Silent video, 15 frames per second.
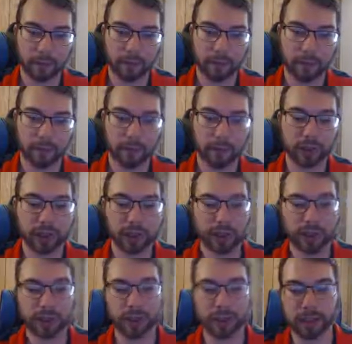Unfortunately,
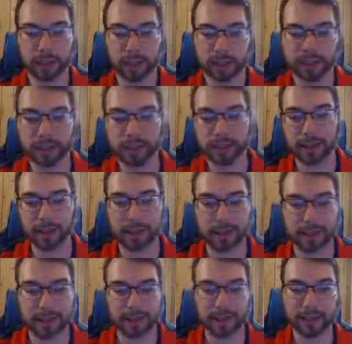this is, like I said,